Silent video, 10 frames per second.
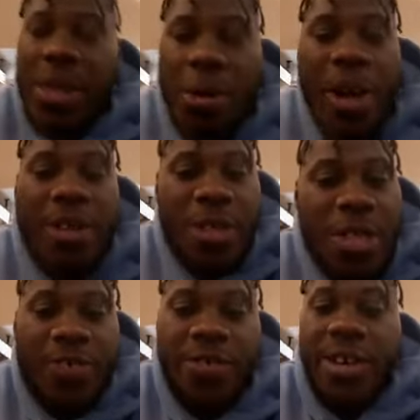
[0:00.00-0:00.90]
surround
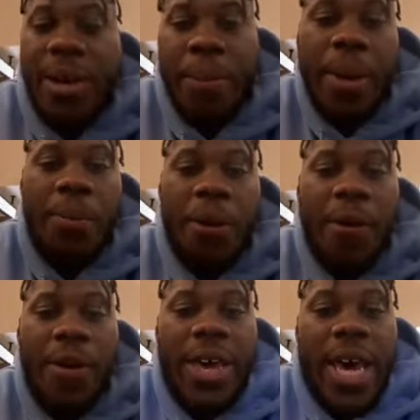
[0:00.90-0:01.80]
yourself with good people.
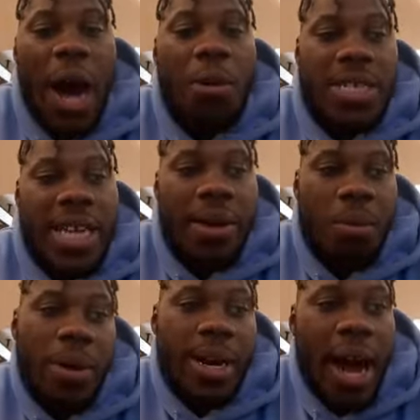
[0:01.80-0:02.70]
I would say
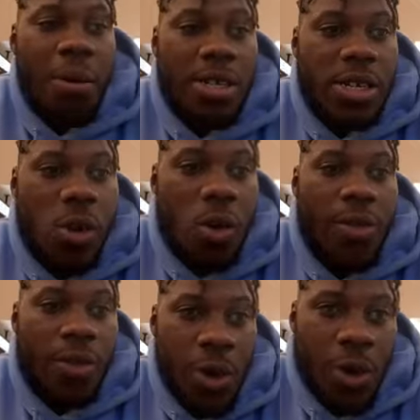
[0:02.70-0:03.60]
when I was
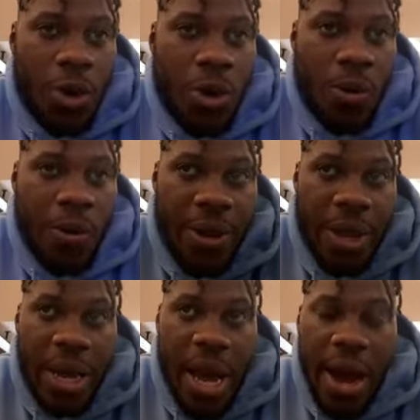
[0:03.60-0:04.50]
going through,
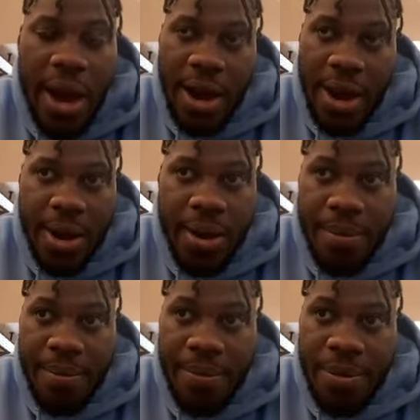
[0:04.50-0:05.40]

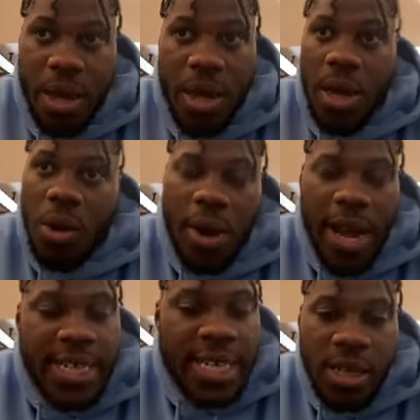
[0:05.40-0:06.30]
when
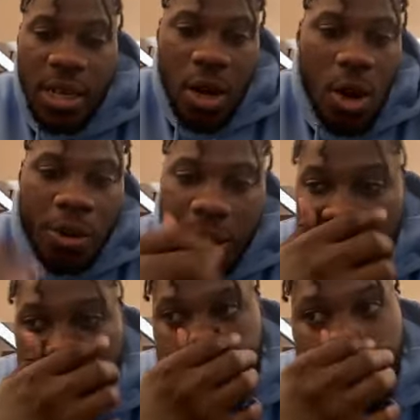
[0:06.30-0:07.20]
I didn't, you know, the
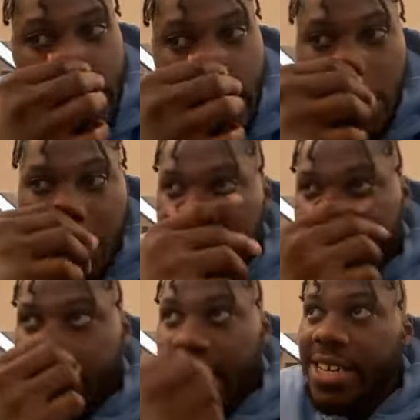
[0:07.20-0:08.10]
eligibility issues here
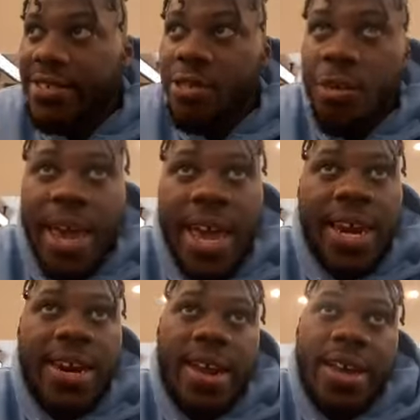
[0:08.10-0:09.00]
in Jackson Hole,
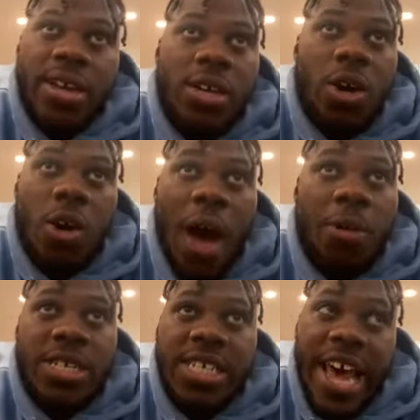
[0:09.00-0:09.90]
man, you know, I
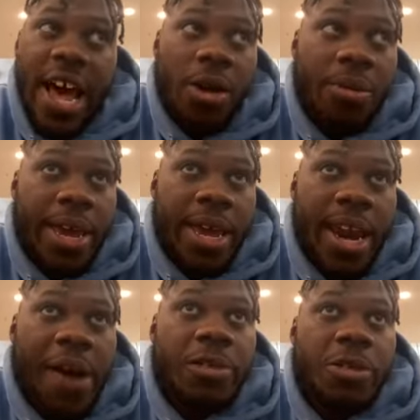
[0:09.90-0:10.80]
was down, man.
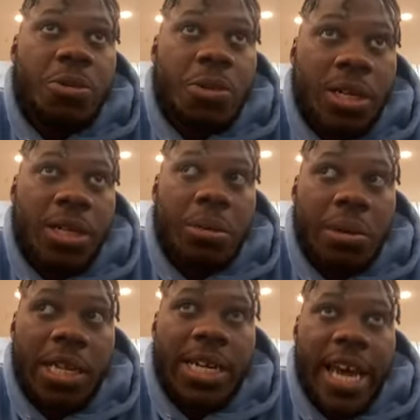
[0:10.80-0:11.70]
I was really,
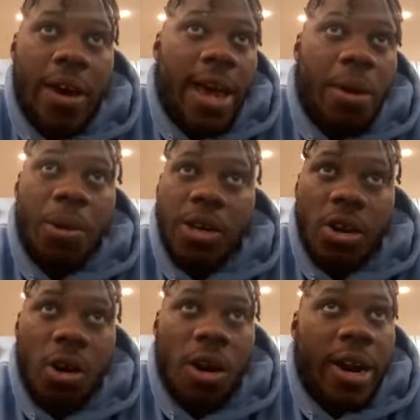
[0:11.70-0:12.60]
really down. I had worked
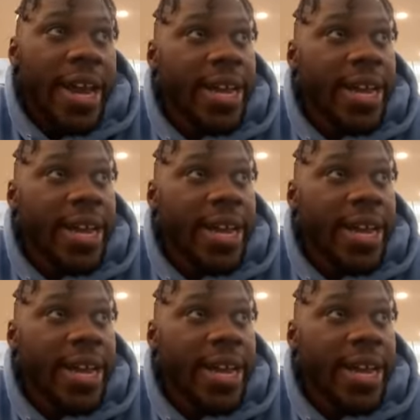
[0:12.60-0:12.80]
hard.